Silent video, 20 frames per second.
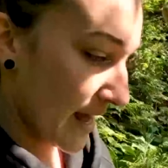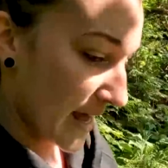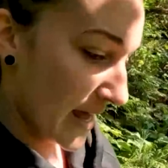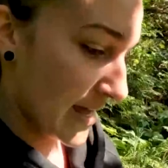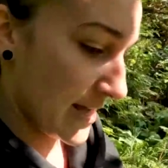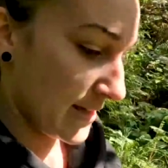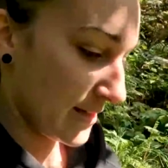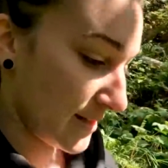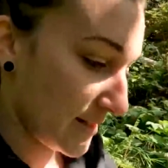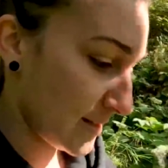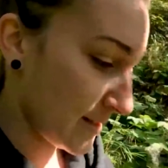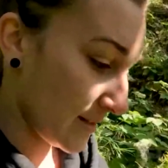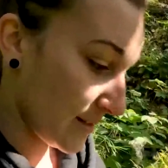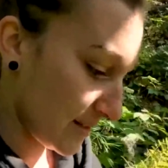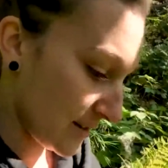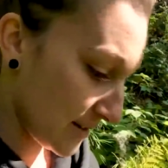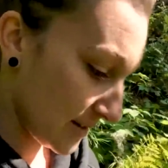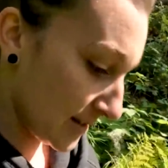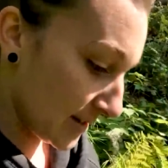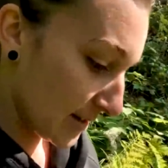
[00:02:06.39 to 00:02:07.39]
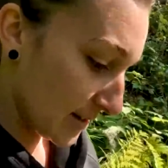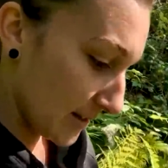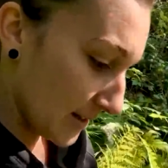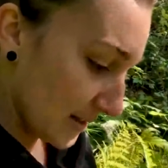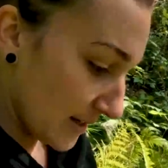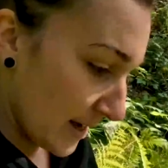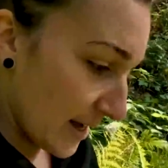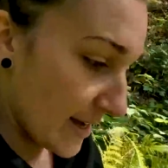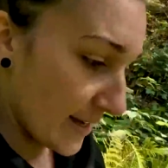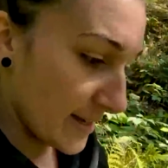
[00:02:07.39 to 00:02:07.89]
and
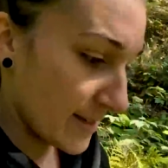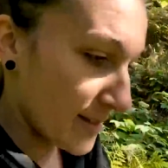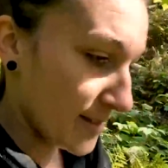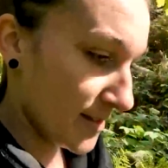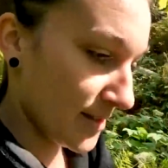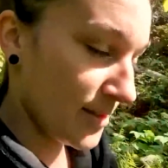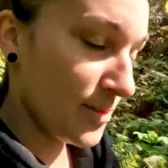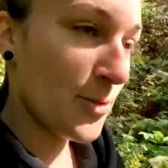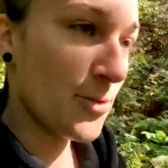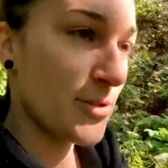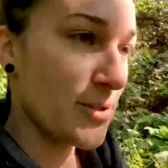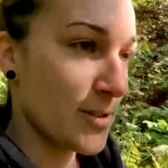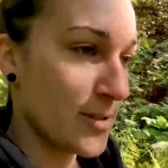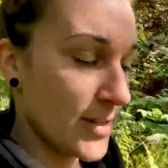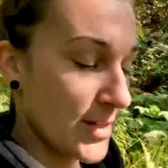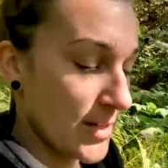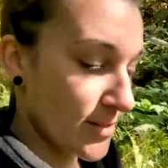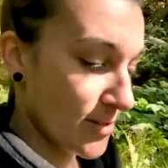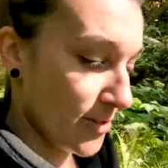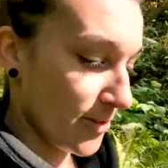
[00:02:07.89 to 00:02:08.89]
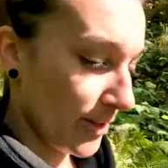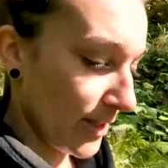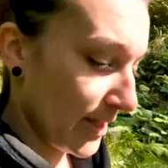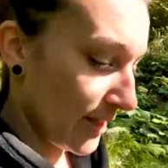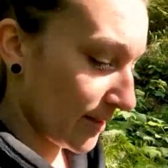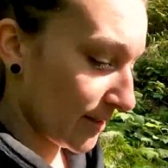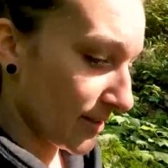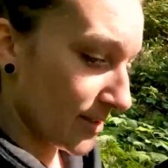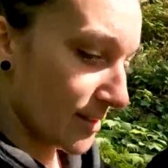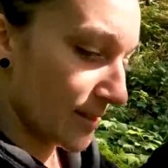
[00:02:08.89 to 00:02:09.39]
I guess those things are
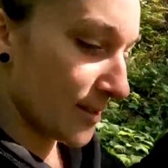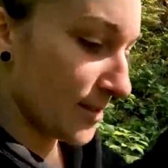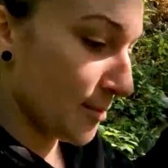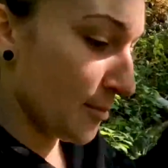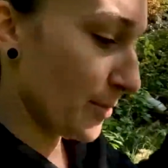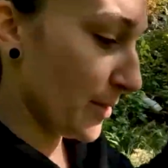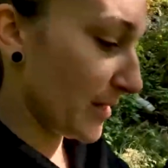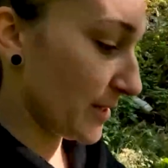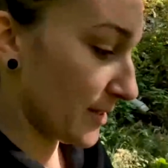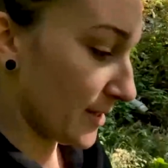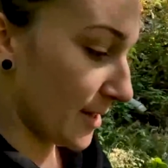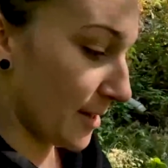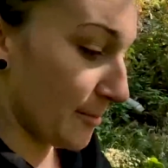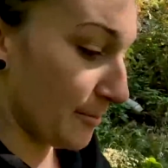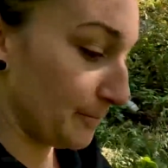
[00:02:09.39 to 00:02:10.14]
linked. But